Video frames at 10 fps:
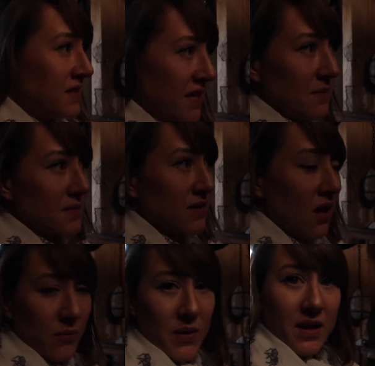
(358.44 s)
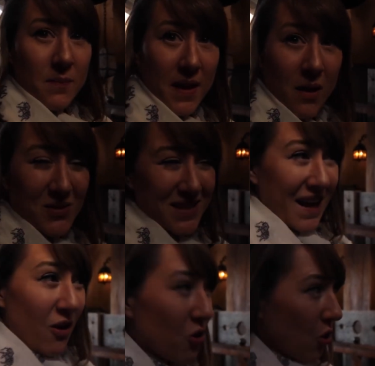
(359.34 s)
seems like we're going to be able to
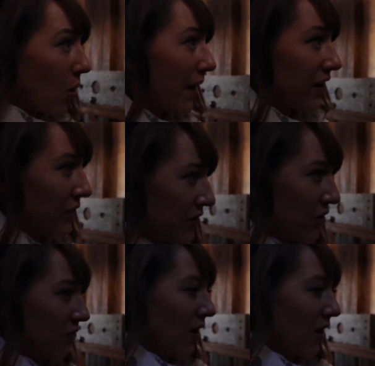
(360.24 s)
get on quite a few